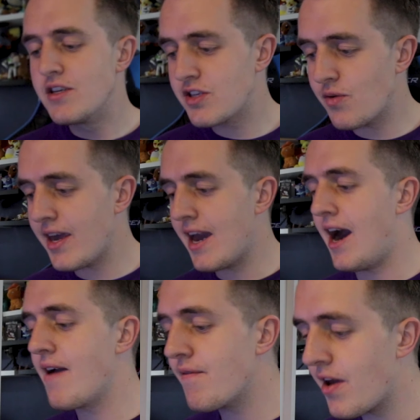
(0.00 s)
So yeah,
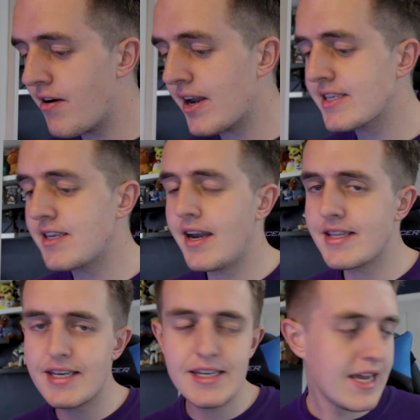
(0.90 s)
I'm very
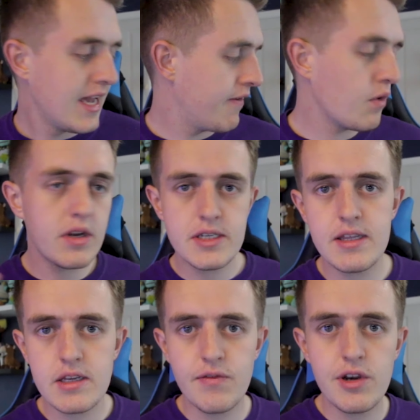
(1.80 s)
excited. If you want to
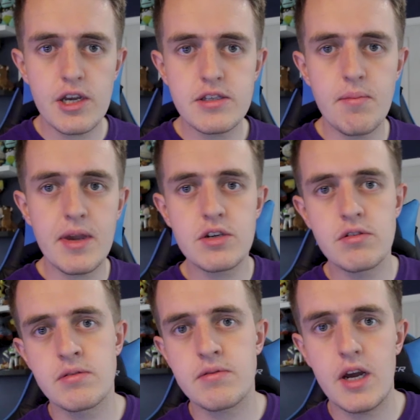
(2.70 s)
see those videos, make sure
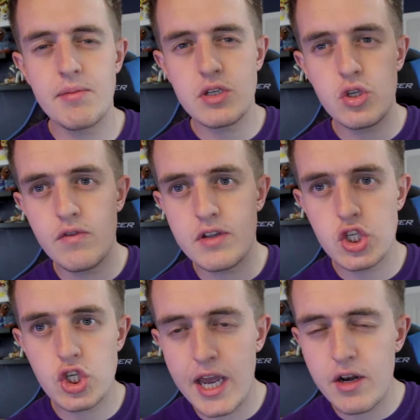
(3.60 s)
you subscribe to the
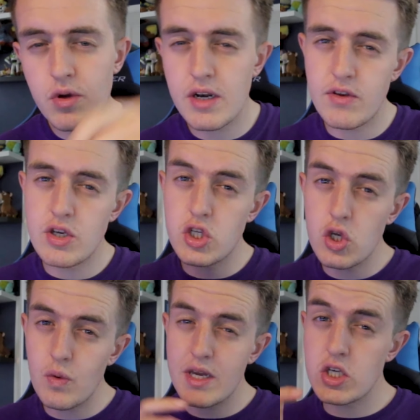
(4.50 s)
channel. And if you
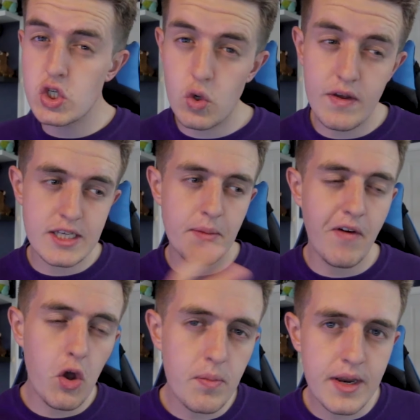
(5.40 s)
do enjoy this type
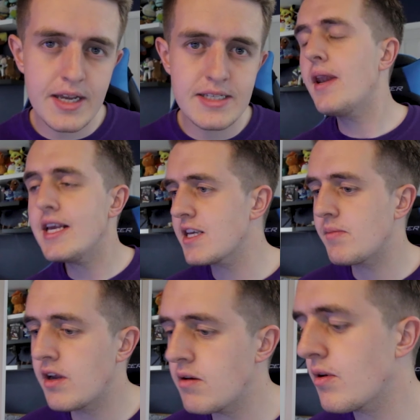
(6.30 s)
of openings, please let
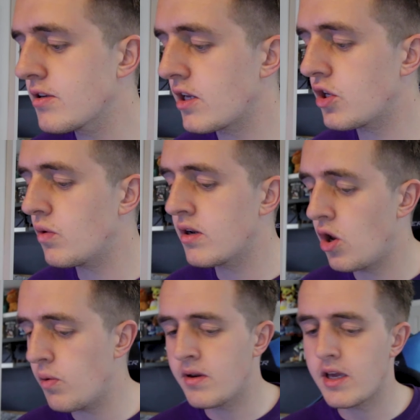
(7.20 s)
me know, because I do want
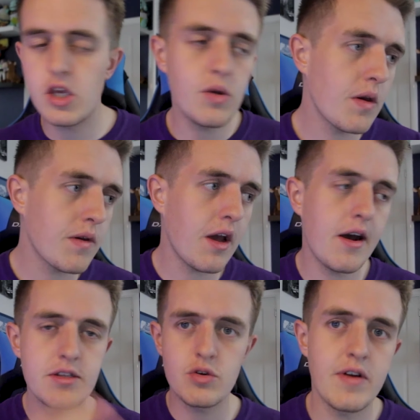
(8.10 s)
to open like Yu-Gi-Oh
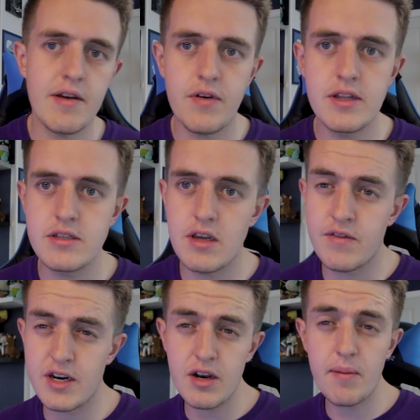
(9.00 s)
cards and all that fun
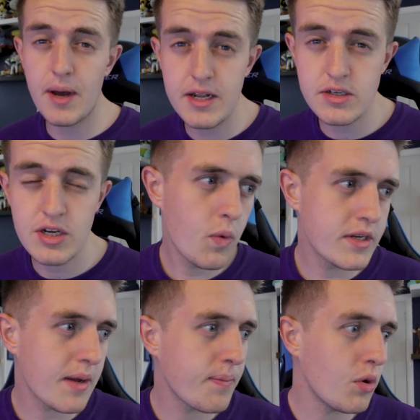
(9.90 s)
stuff. Because I got a bunch,
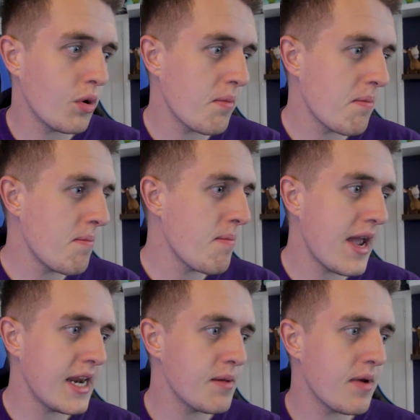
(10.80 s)
which I bought
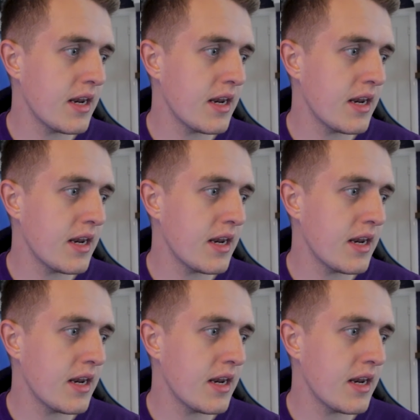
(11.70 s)
many.